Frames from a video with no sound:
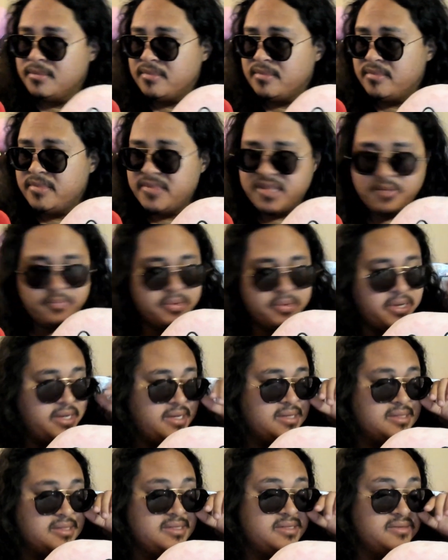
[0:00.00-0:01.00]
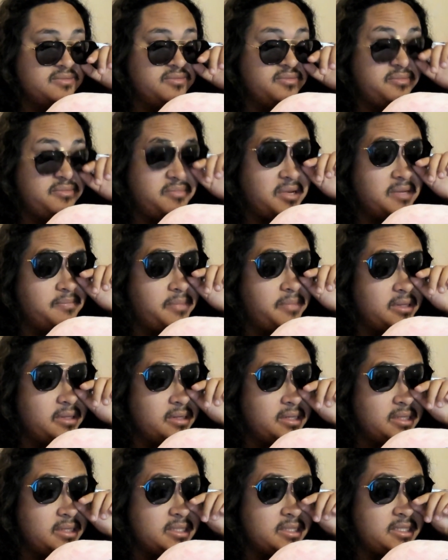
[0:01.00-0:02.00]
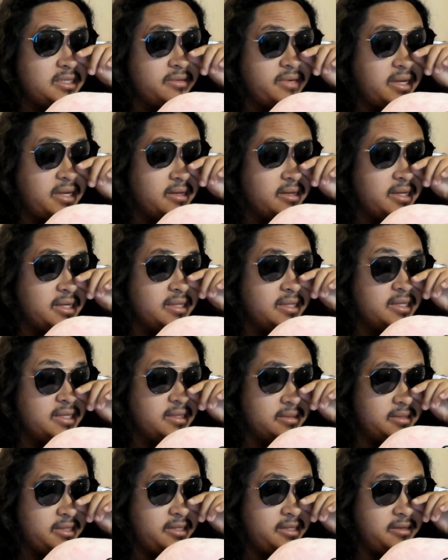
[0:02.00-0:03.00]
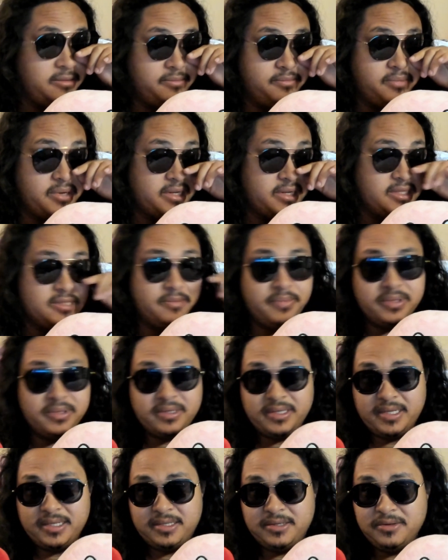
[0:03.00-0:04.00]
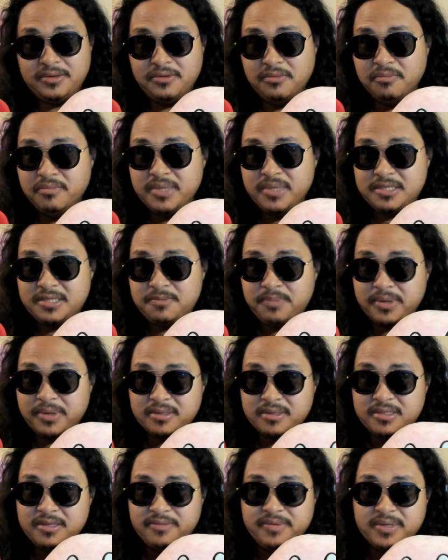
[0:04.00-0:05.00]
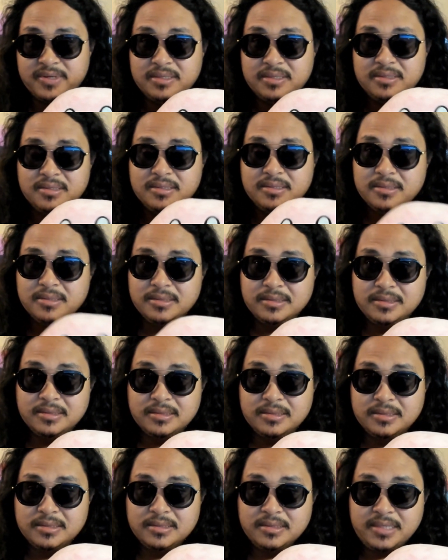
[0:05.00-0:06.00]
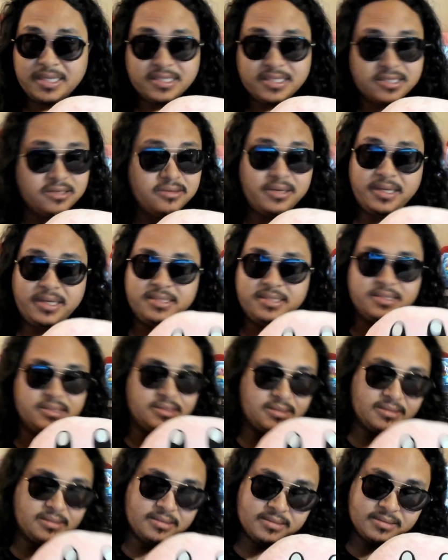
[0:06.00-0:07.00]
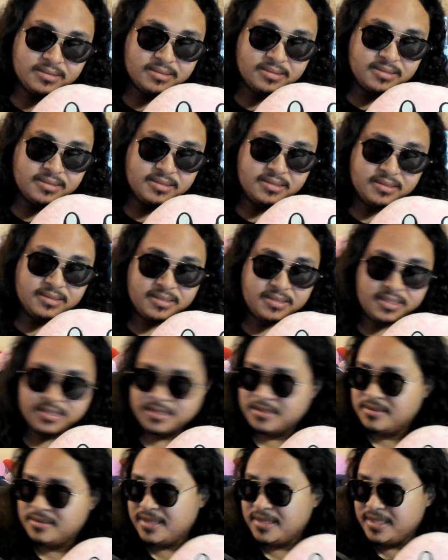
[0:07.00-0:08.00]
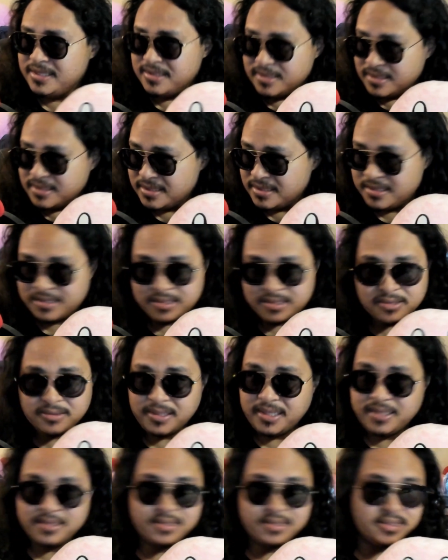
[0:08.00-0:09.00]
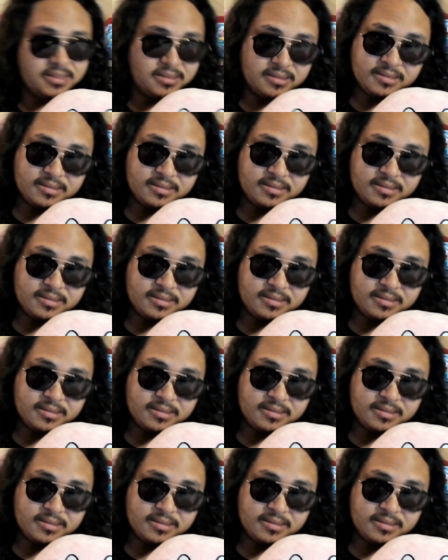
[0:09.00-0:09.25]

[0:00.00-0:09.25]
The brain's ability to see reality, and then the brain's ability to miss parts of it, that's crazy. That's crazy. Just crazy.